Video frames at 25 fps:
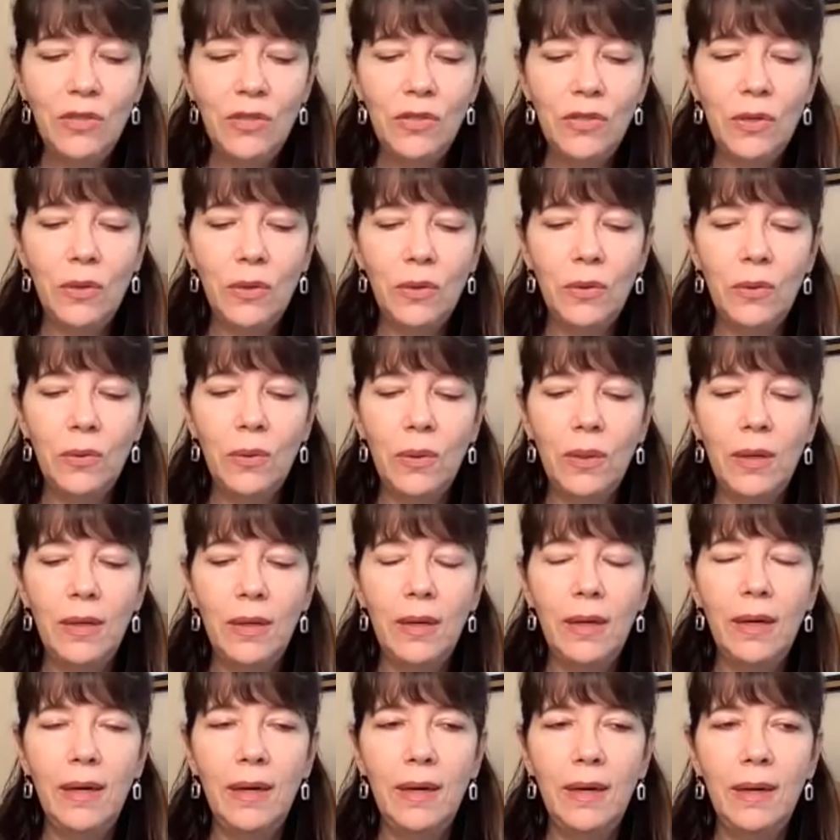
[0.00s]
So
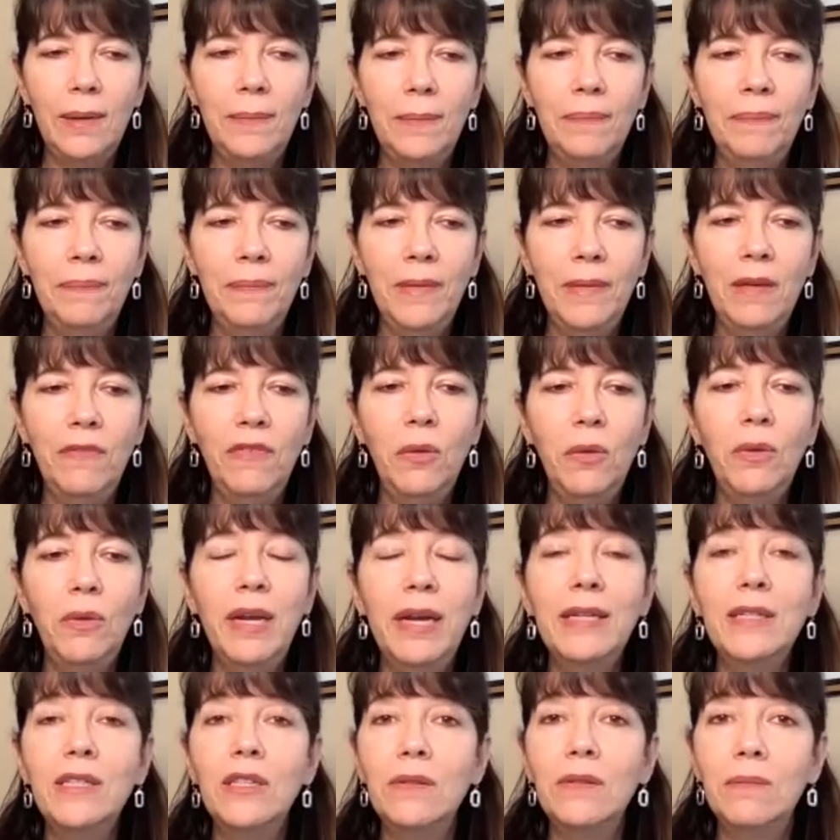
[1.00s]
if you'd
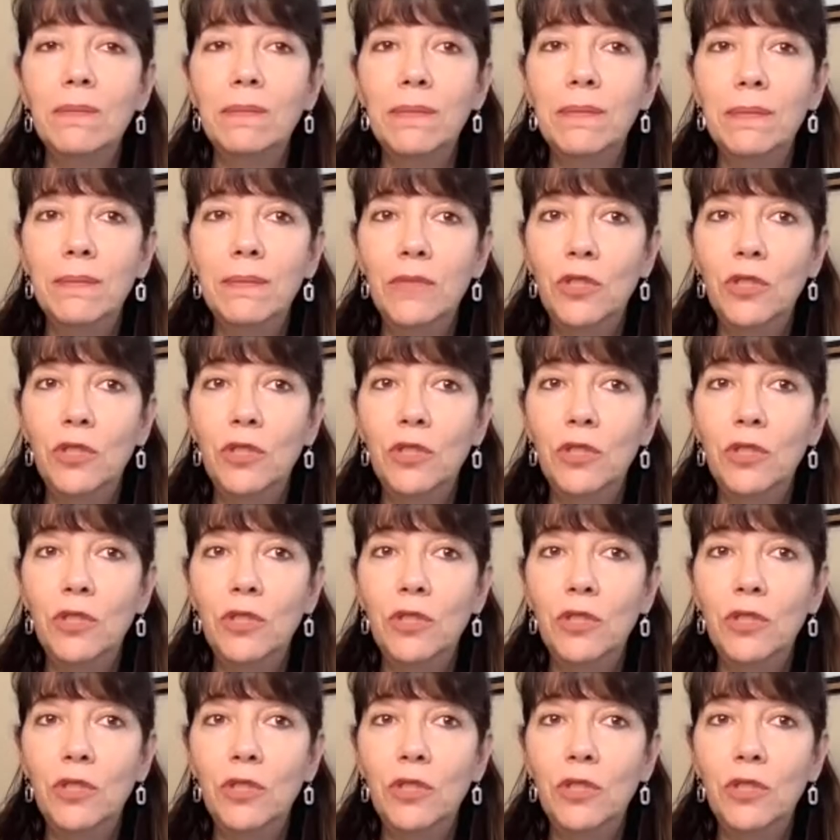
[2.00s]
like to